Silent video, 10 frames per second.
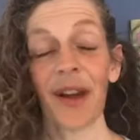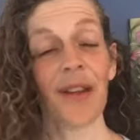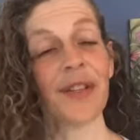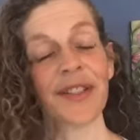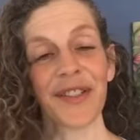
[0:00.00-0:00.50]

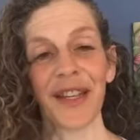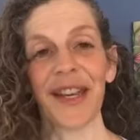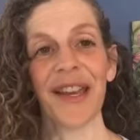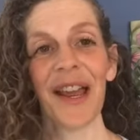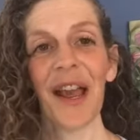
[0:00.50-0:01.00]

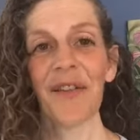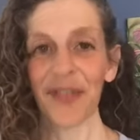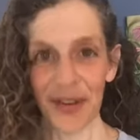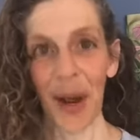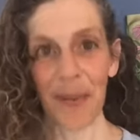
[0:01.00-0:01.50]
obviously
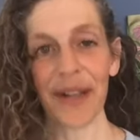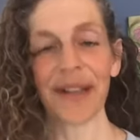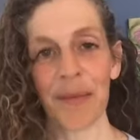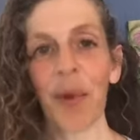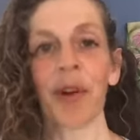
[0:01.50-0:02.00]

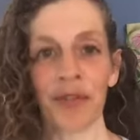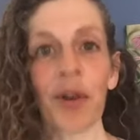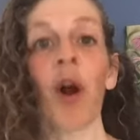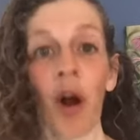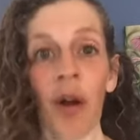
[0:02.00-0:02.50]
phenomenally important
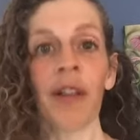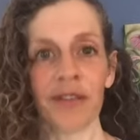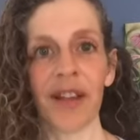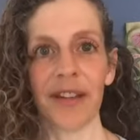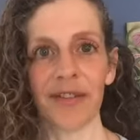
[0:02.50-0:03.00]
for all
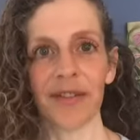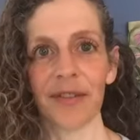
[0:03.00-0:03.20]
of life.